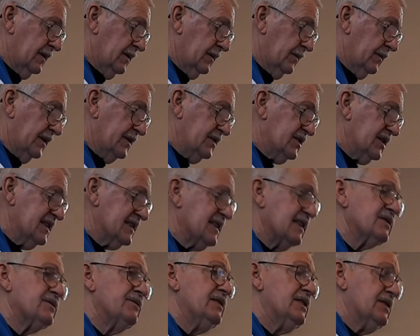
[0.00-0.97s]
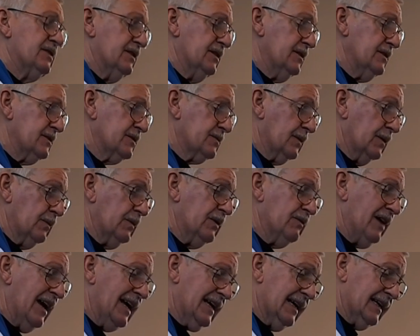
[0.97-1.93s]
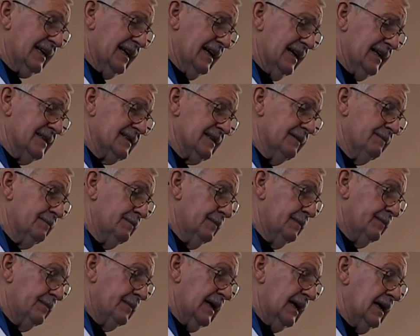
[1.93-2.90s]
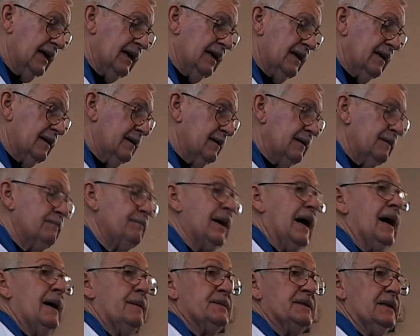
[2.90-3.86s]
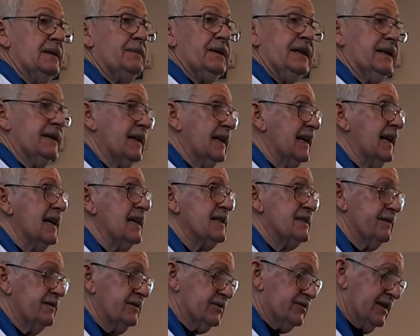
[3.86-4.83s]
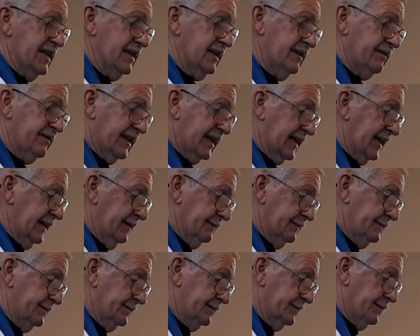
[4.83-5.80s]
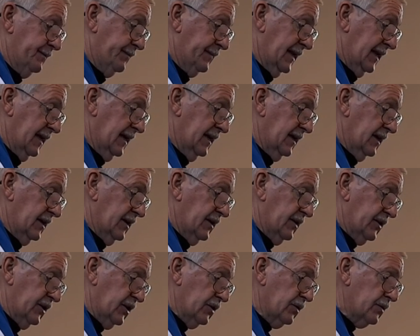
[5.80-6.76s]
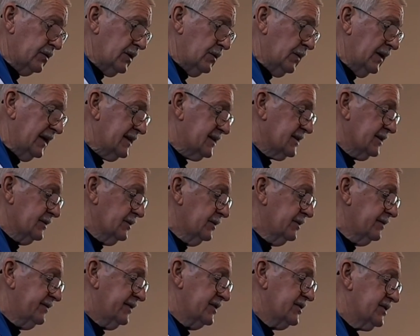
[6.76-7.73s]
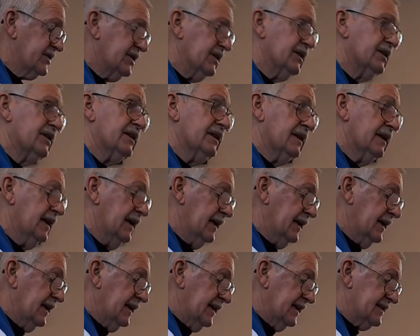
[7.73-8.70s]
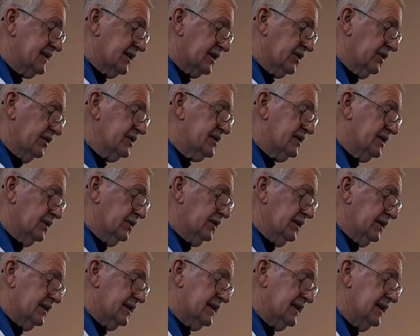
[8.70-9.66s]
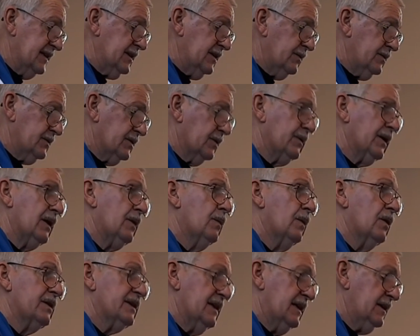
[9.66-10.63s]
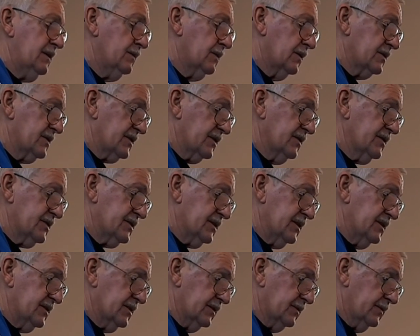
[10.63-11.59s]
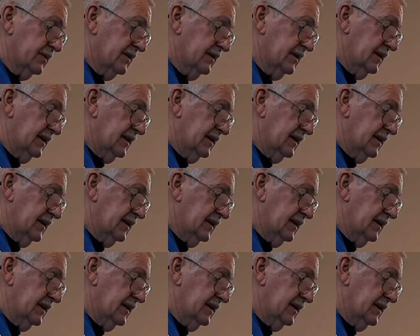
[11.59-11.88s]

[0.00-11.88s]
When Jesus returns, will we recognise him? Perhaps he'll be in the guise of a trendy vicar. The only way to know for certain is to continue doing what he wants us to do.